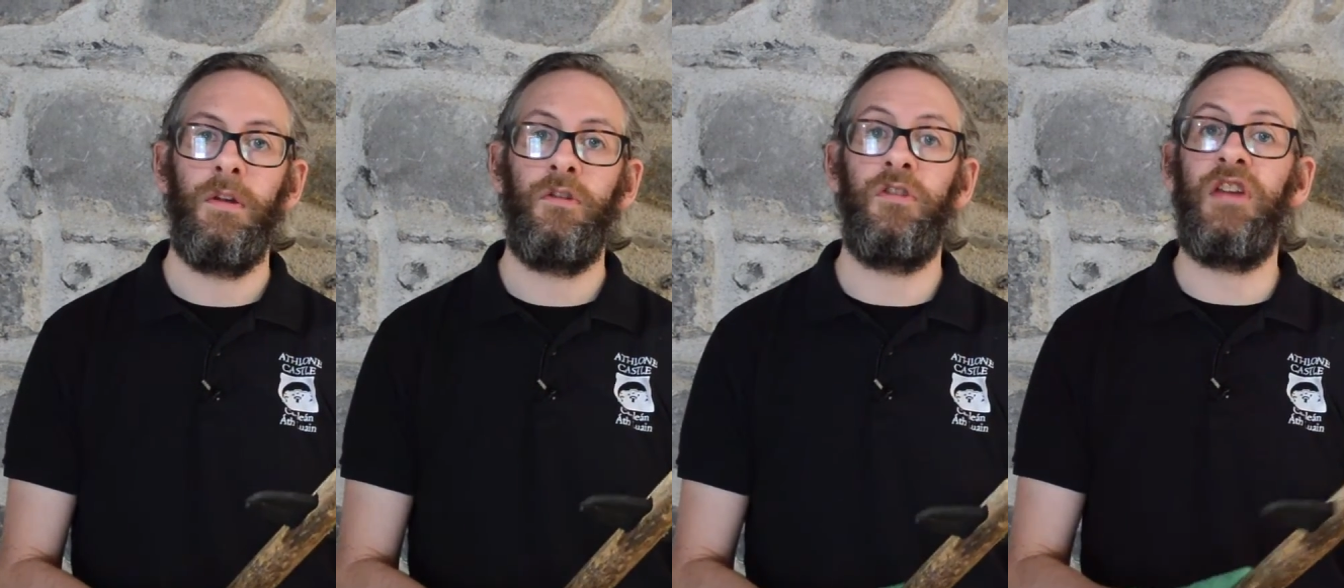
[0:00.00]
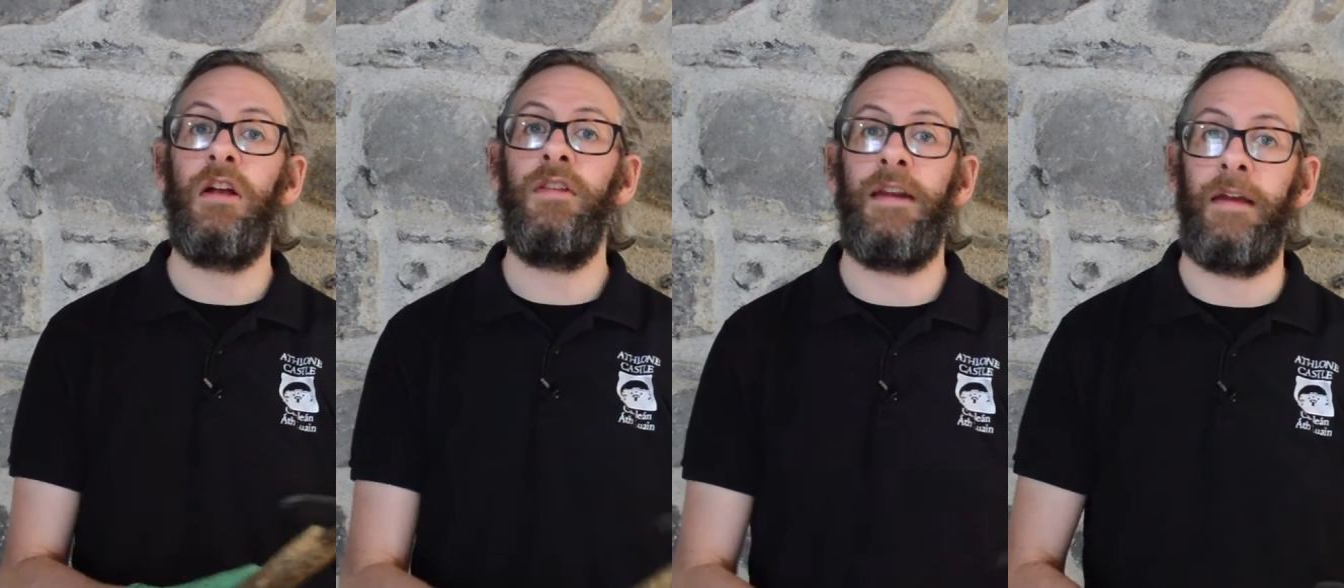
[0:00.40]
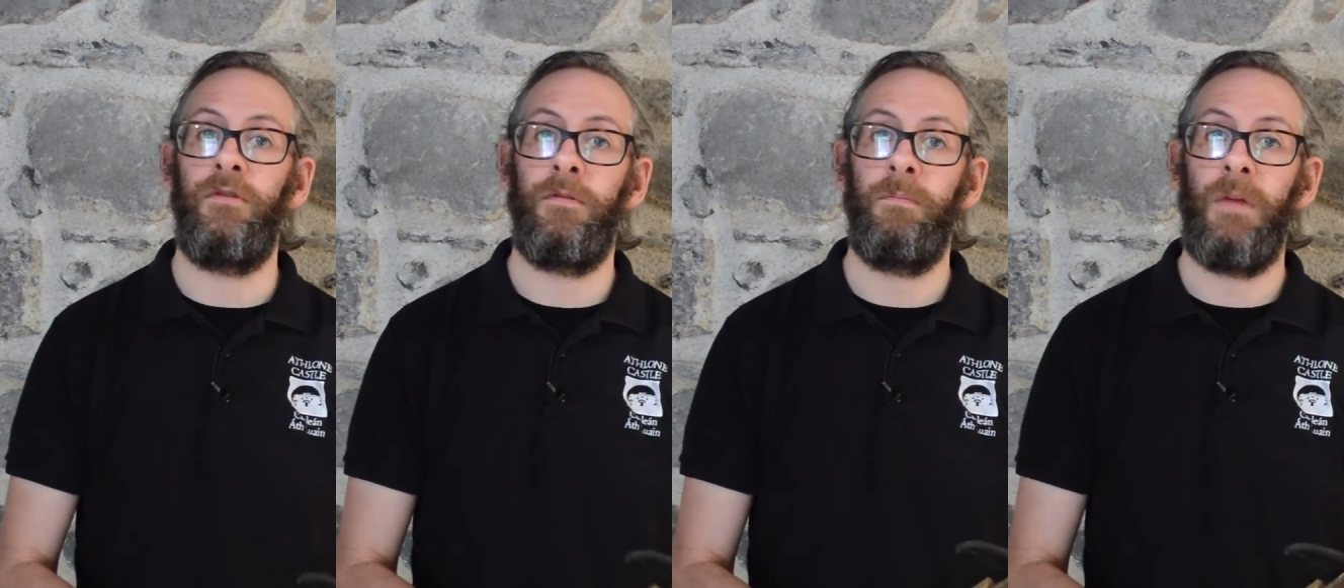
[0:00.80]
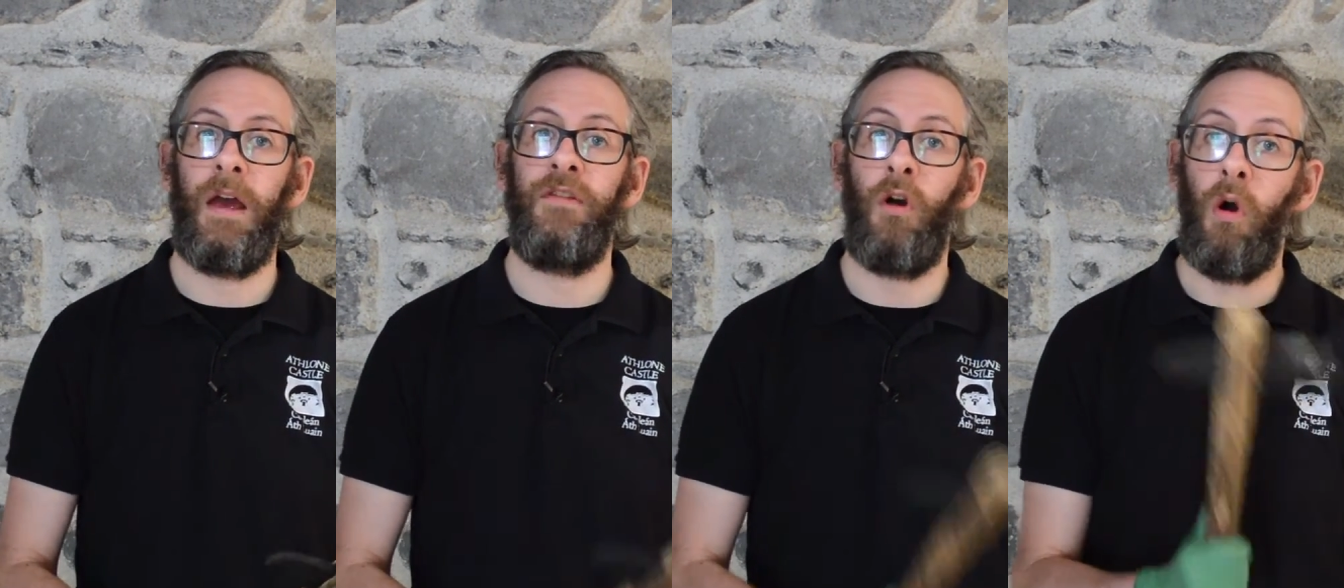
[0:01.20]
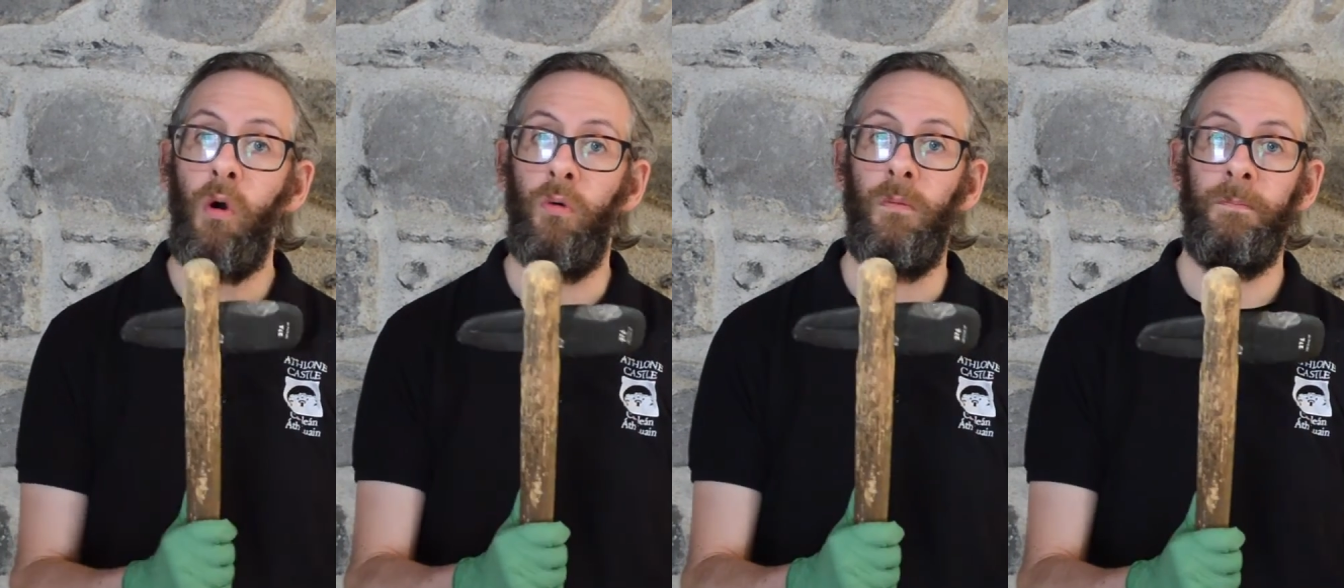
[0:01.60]
to till the land as a
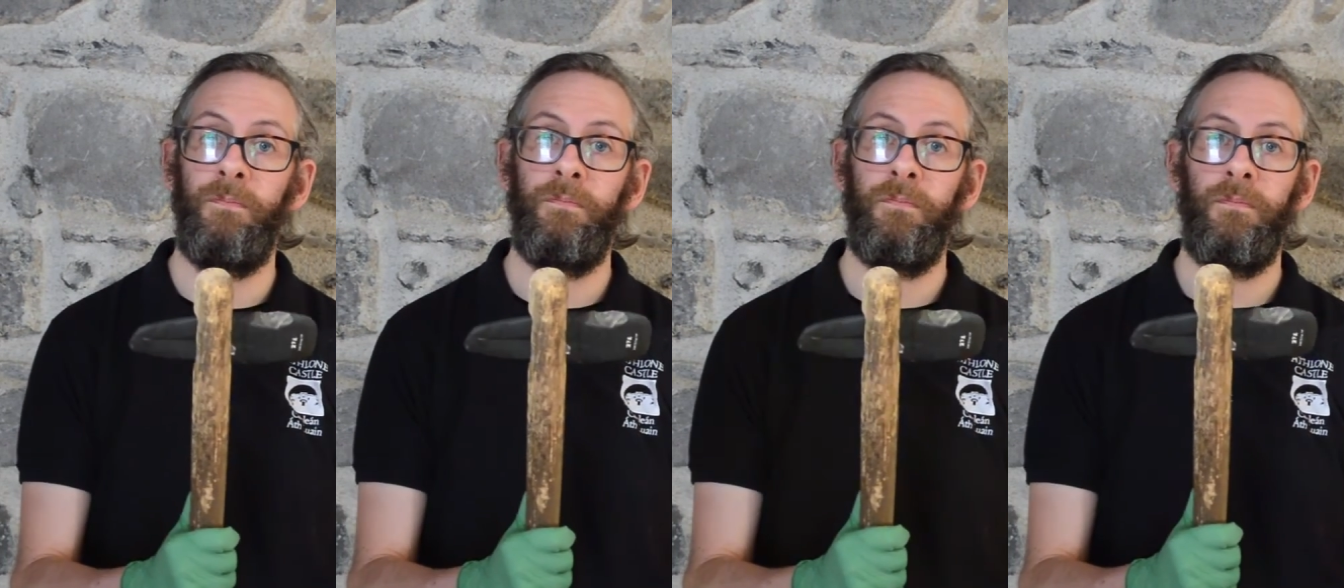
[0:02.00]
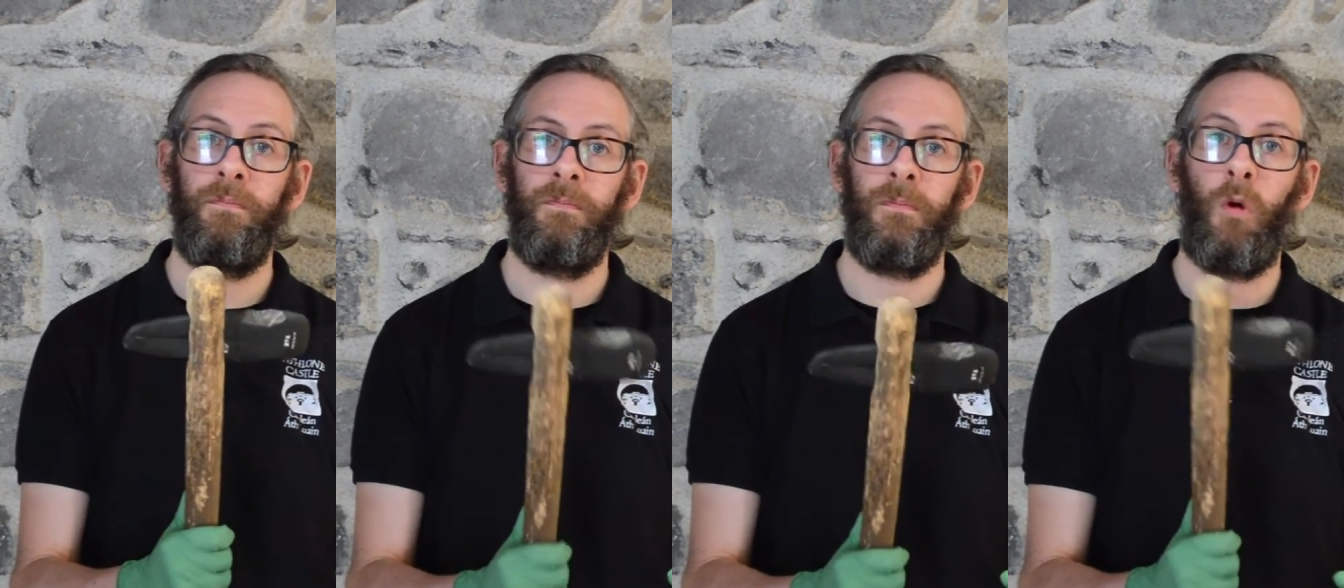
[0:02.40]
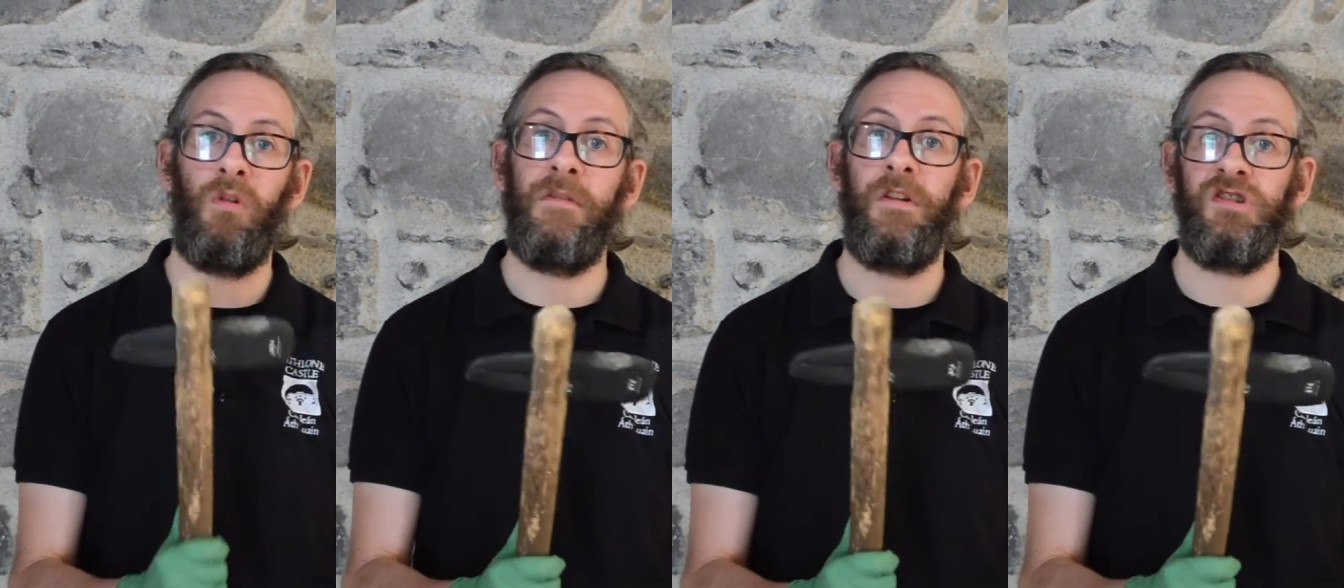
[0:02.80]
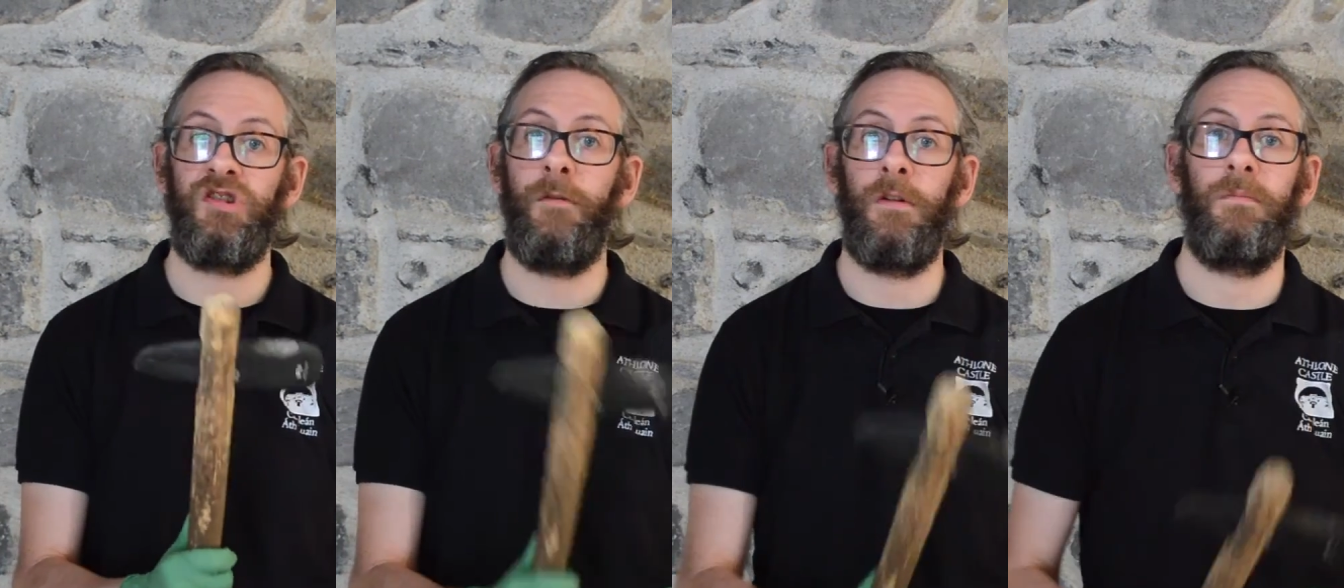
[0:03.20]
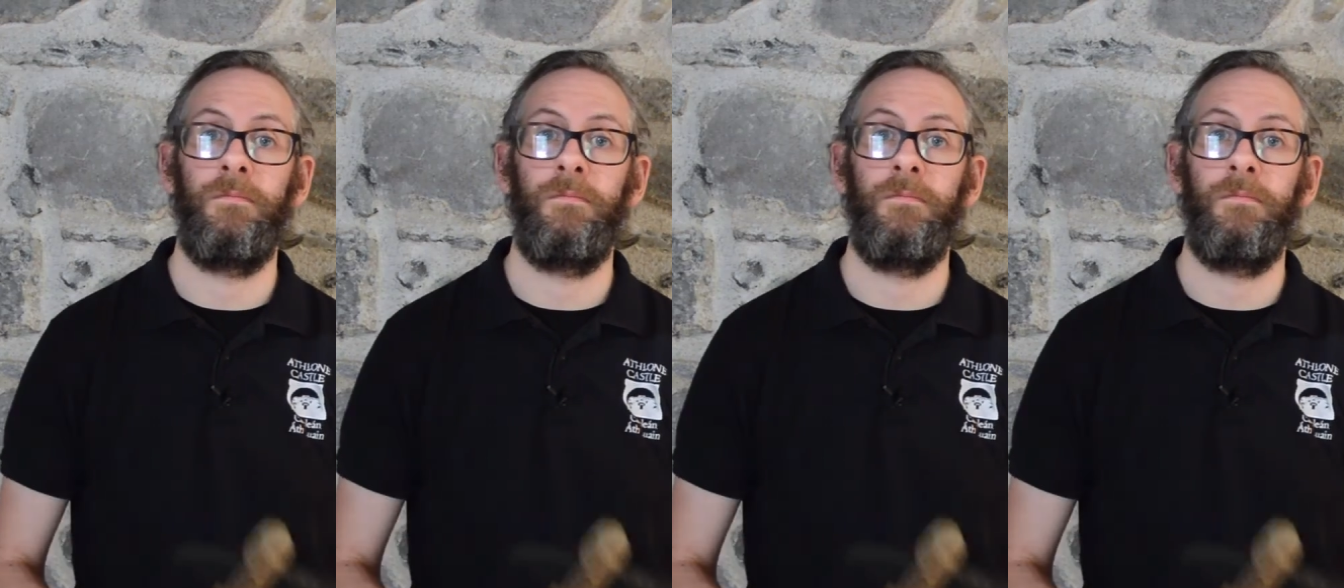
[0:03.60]
hoe or even a shovel.